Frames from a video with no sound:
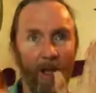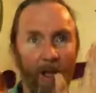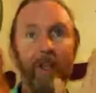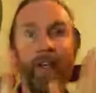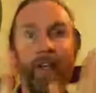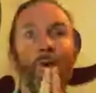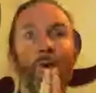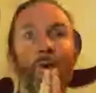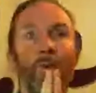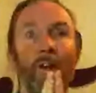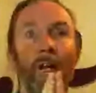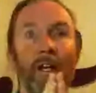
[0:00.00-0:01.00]
But I think it's
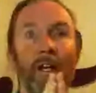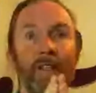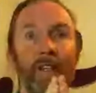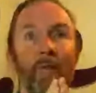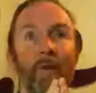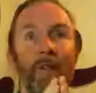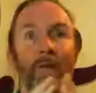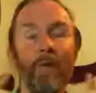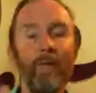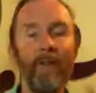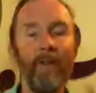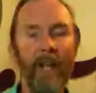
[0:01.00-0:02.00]
worth realizing that when you
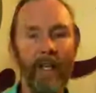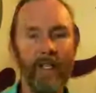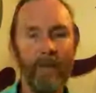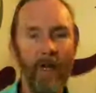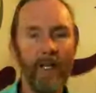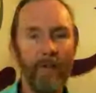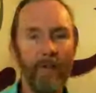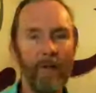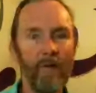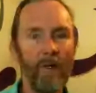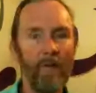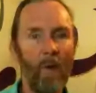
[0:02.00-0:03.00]
move into that space
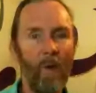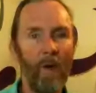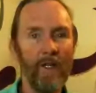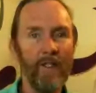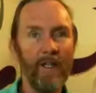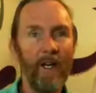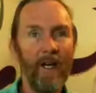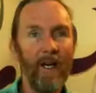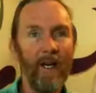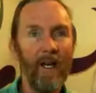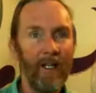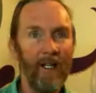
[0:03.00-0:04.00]
between points,
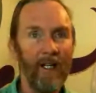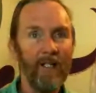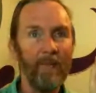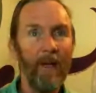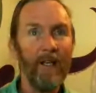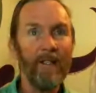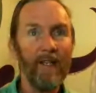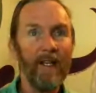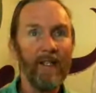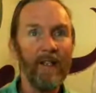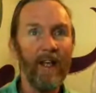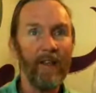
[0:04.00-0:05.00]
and that space that
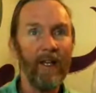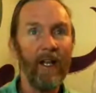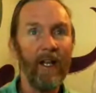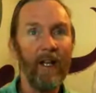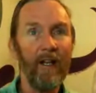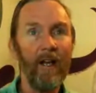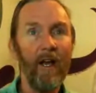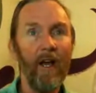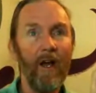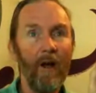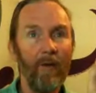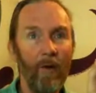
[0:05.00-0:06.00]
has nothing in it,
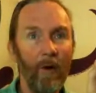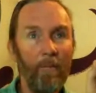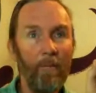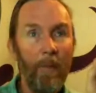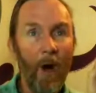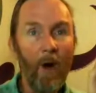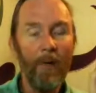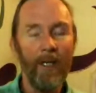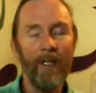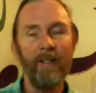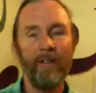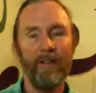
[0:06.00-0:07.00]
for a
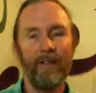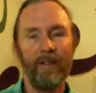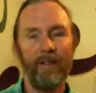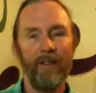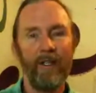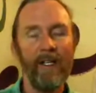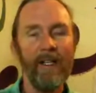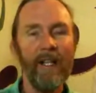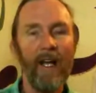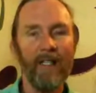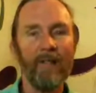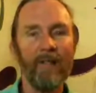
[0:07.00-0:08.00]
moment, in
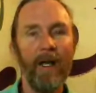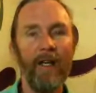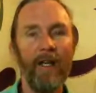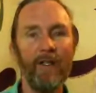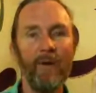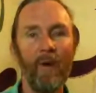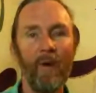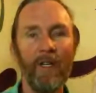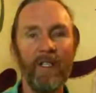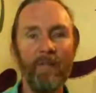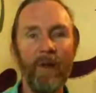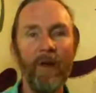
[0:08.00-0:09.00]
that space, you are
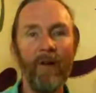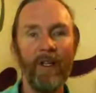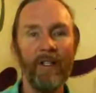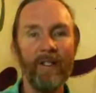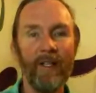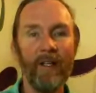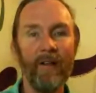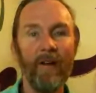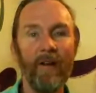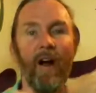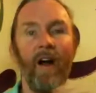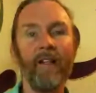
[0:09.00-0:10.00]

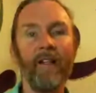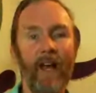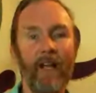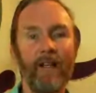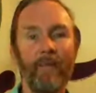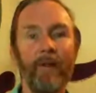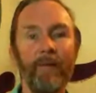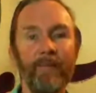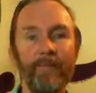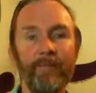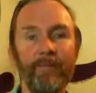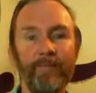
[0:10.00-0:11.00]
experiencing non-attachment.